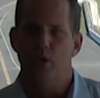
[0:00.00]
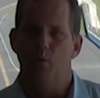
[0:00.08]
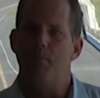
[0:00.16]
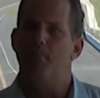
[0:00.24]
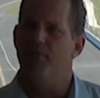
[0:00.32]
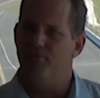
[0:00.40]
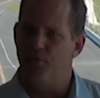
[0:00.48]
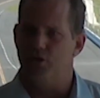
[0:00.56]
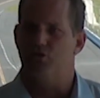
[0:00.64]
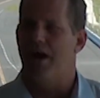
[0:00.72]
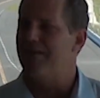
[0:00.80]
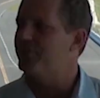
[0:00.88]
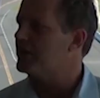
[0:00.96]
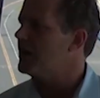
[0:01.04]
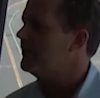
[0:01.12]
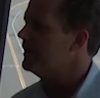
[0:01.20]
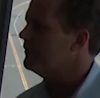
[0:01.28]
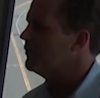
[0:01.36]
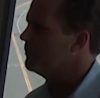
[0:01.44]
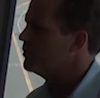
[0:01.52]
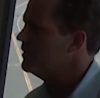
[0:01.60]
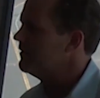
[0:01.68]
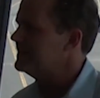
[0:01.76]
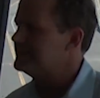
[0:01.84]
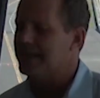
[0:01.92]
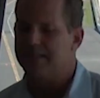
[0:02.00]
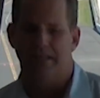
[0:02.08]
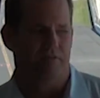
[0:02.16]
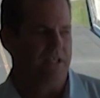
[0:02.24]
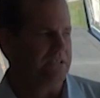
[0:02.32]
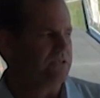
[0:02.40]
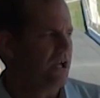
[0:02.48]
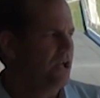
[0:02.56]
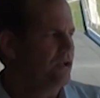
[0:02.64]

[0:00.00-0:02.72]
we put foot traffic on there for pre-race activities.